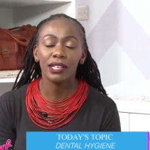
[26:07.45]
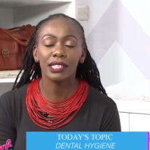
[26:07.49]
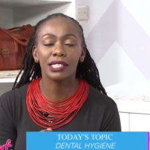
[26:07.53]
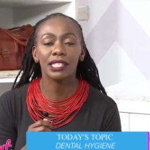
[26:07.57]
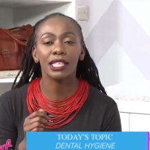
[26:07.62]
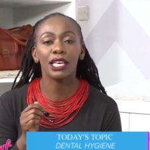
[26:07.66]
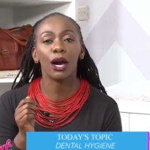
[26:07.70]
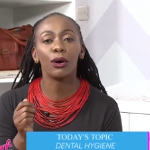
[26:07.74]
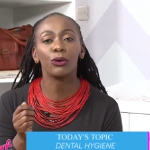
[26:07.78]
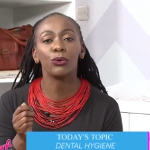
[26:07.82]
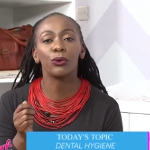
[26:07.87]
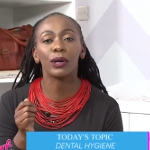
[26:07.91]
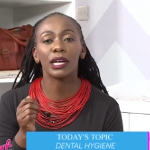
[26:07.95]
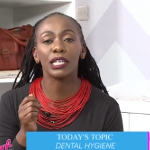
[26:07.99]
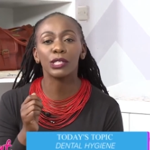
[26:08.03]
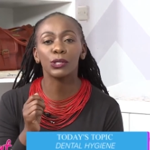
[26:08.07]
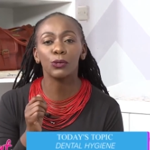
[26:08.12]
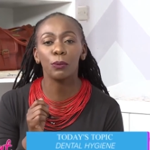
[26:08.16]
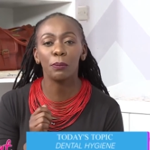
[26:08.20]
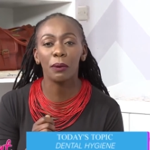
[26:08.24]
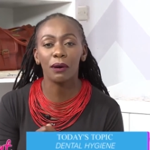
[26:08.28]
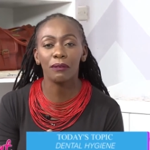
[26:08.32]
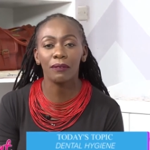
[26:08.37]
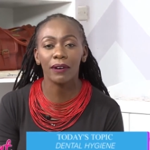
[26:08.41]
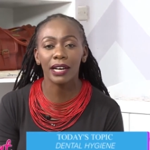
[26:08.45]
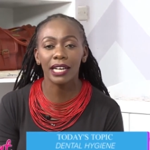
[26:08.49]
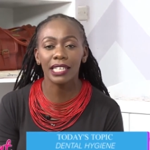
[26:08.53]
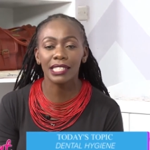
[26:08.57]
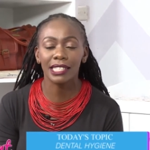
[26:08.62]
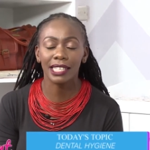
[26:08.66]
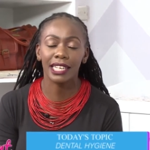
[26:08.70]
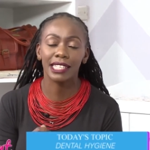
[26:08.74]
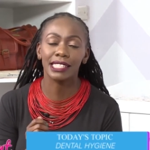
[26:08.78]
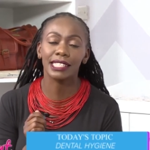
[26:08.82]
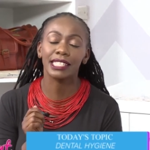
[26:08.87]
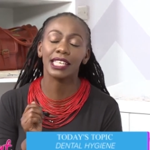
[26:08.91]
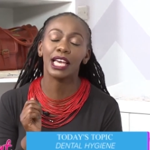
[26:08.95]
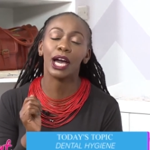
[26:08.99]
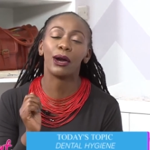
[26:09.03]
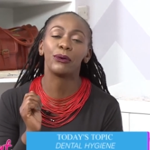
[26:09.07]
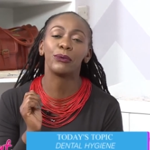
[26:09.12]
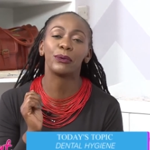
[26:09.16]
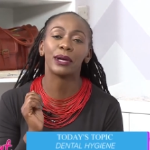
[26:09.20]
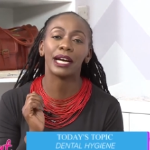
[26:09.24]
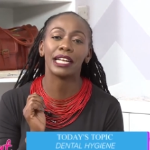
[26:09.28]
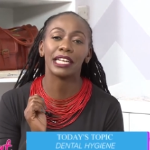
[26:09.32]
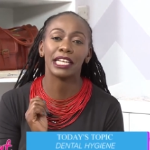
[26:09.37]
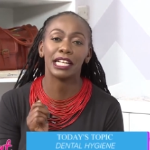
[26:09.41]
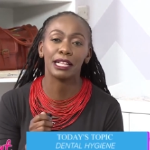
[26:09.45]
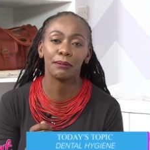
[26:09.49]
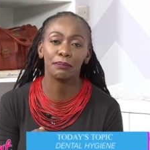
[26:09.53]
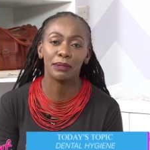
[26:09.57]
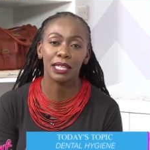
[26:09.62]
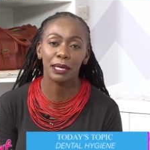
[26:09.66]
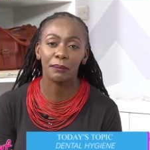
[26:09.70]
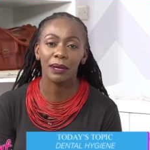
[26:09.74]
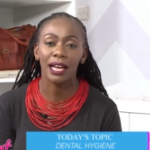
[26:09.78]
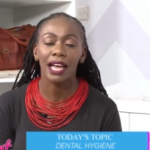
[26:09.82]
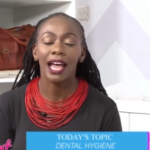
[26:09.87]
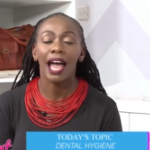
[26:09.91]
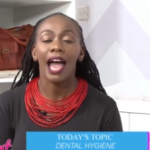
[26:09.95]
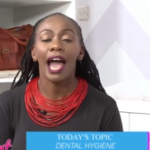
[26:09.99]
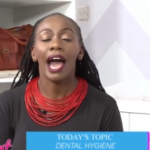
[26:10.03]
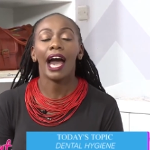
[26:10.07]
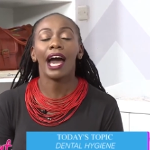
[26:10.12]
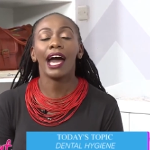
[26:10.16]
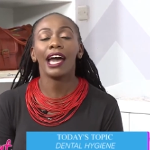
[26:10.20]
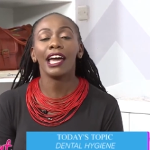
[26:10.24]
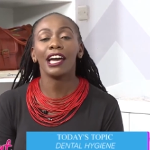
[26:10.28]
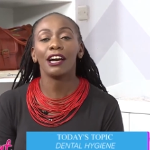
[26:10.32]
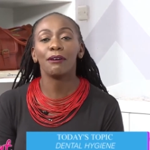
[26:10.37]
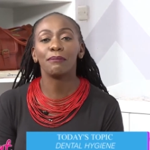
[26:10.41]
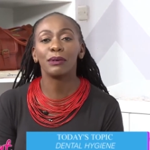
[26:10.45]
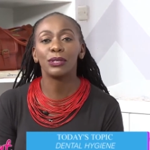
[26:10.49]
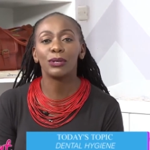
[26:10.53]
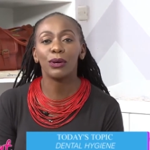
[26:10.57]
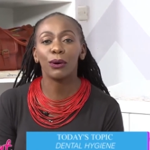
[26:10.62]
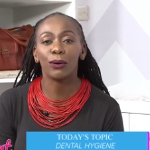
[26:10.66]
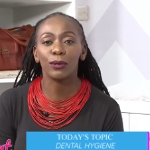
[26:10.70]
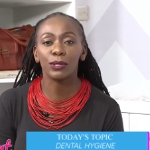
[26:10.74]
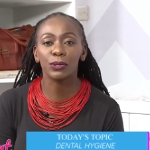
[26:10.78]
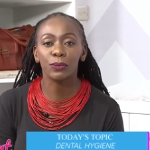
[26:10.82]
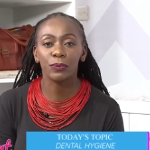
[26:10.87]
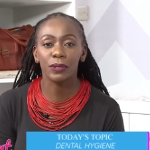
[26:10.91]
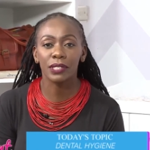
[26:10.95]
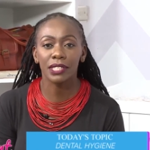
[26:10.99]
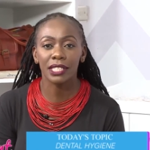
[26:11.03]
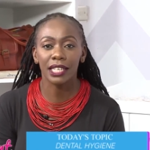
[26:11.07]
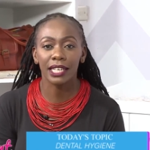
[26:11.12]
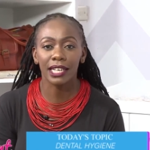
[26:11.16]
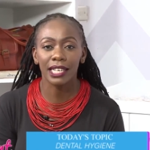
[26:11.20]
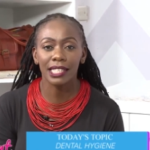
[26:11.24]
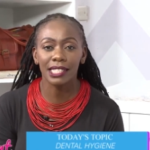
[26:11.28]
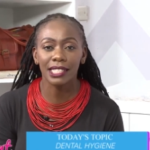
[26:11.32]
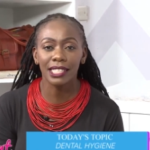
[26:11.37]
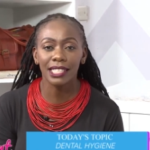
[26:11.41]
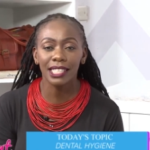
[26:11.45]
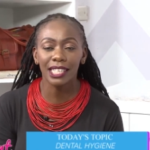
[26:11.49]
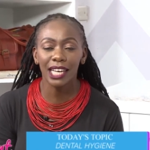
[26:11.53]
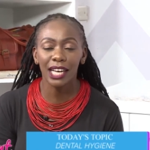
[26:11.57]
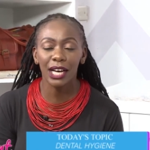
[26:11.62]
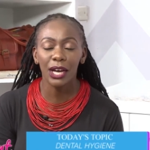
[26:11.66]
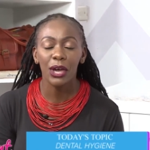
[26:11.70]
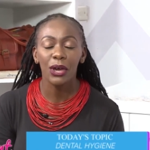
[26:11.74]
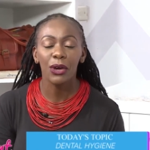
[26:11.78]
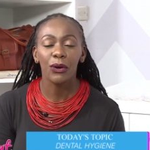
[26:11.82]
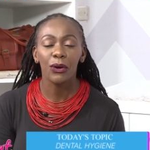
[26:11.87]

See how you can supervise and see how you can help them. I have been your host, Christine Casina.